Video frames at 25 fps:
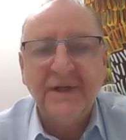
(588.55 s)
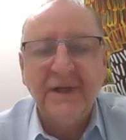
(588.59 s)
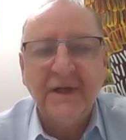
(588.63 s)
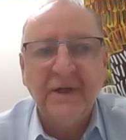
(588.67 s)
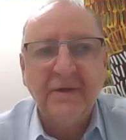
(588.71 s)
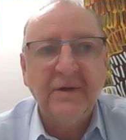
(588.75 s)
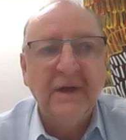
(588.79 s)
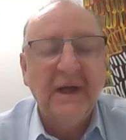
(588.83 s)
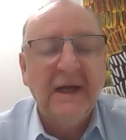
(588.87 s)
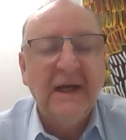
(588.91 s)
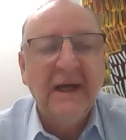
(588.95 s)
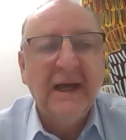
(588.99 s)

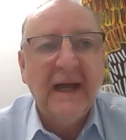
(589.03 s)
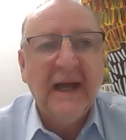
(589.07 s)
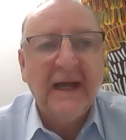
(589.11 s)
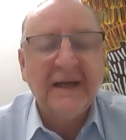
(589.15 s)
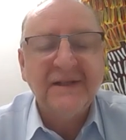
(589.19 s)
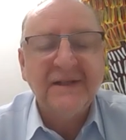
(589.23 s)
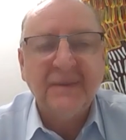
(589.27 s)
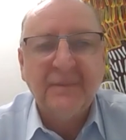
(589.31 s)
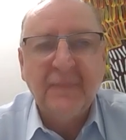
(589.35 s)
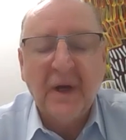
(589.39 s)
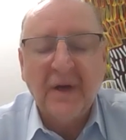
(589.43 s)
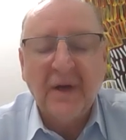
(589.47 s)
to,
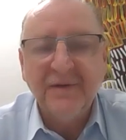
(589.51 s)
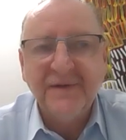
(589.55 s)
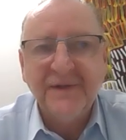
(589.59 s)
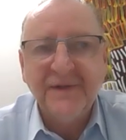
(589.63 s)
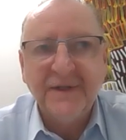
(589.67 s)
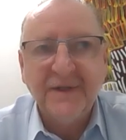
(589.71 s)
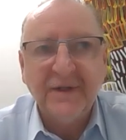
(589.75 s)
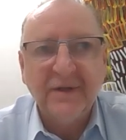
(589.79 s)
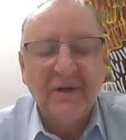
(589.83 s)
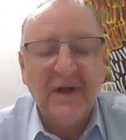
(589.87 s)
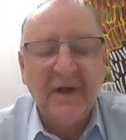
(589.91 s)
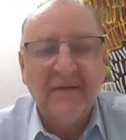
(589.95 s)
as opposed
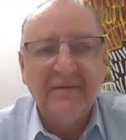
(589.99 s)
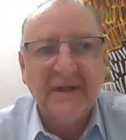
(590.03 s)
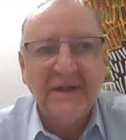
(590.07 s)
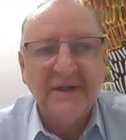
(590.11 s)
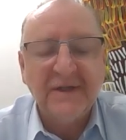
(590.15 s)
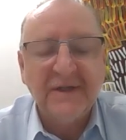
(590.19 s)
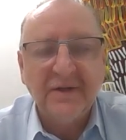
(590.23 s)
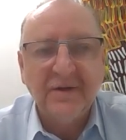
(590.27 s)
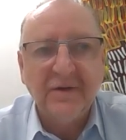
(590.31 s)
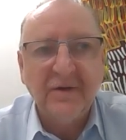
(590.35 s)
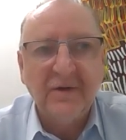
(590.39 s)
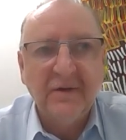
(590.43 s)
to having
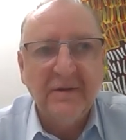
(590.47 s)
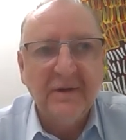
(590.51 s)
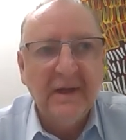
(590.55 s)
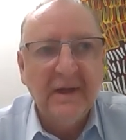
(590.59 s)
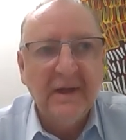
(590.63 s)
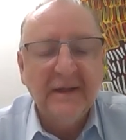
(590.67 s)
to,